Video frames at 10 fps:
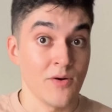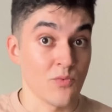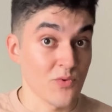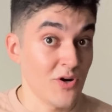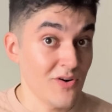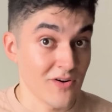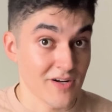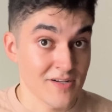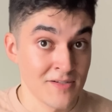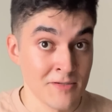Wrong.
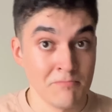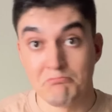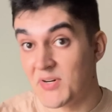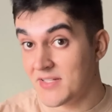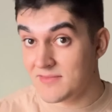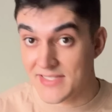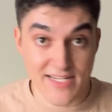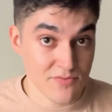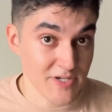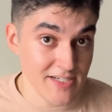But
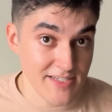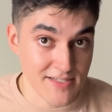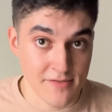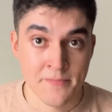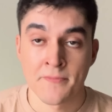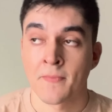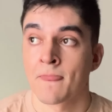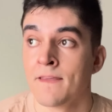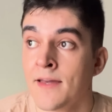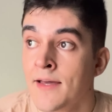that's what I did.
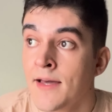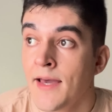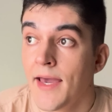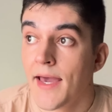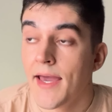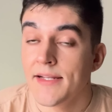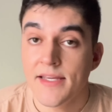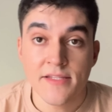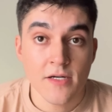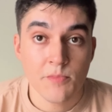And
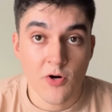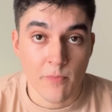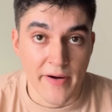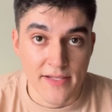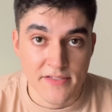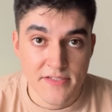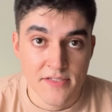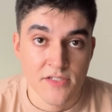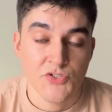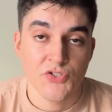GitHub Copilot
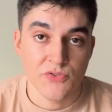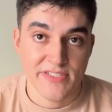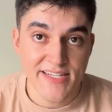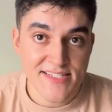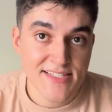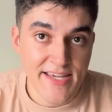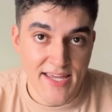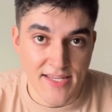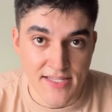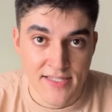to this
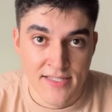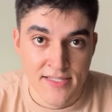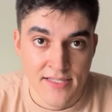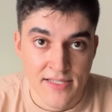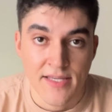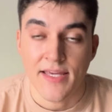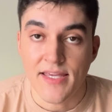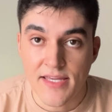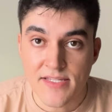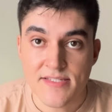day
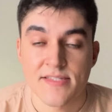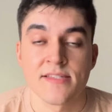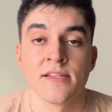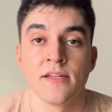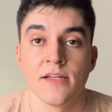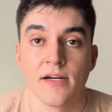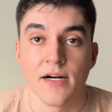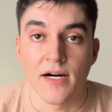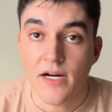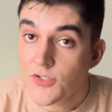is
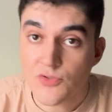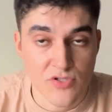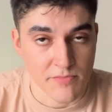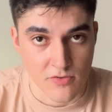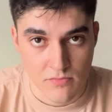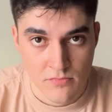unusable.